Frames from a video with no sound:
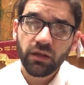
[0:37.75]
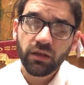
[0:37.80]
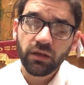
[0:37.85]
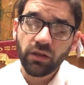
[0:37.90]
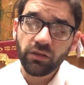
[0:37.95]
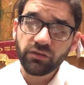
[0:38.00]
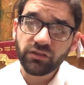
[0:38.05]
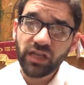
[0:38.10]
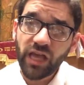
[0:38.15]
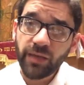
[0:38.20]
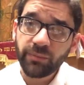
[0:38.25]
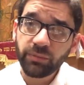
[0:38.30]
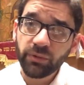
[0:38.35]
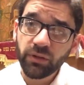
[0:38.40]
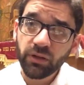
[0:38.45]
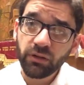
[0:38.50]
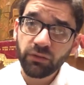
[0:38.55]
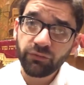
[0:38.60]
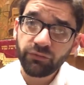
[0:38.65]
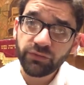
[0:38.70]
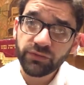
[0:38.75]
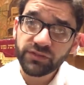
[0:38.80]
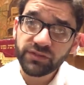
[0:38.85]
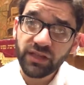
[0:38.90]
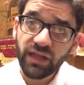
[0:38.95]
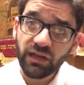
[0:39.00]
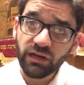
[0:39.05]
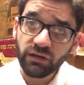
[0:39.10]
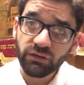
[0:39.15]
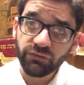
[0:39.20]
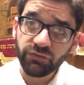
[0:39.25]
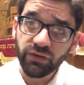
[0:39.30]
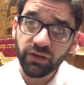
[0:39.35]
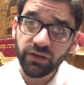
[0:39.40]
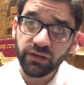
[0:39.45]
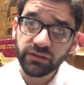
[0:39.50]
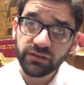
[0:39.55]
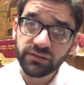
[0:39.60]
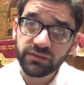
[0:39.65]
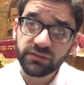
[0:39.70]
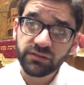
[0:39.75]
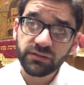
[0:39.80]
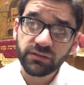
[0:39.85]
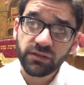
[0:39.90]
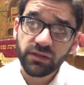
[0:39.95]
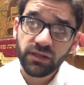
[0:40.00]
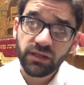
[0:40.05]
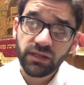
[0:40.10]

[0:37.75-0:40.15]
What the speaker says: Another type of sacrifice